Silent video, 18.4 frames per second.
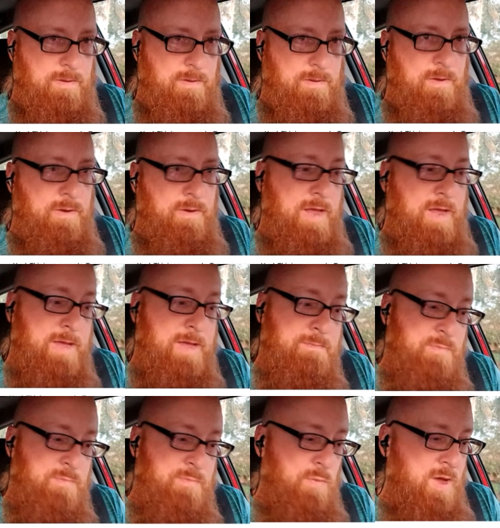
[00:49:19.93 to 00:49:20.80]
Okay,
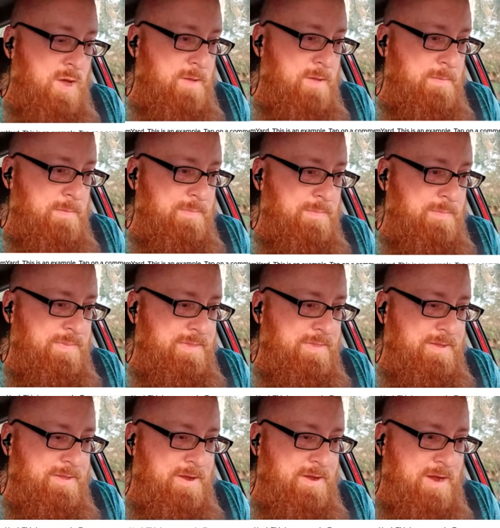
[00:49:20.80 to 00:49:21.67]
well,
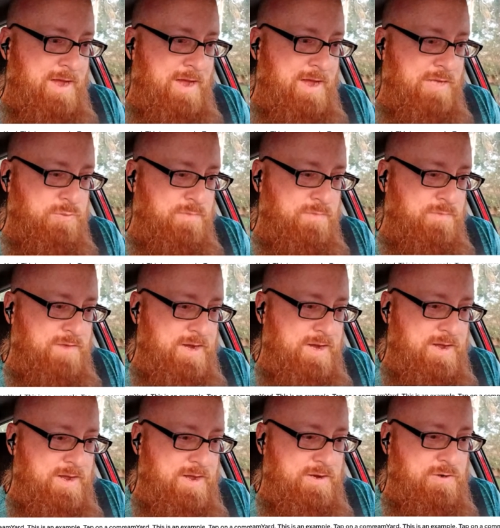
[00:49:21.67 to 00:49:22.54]
I guess we'll find
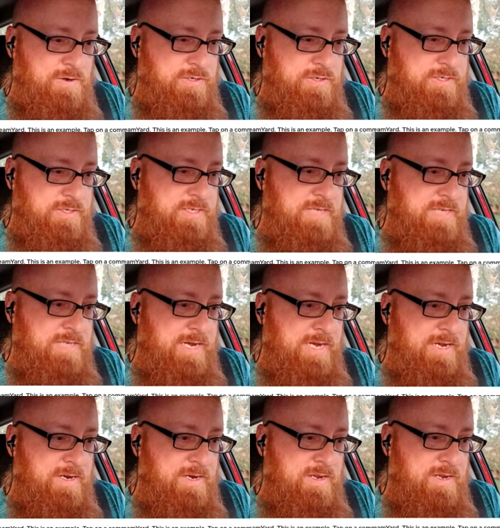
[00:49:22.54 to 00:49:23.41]
out here in just a second.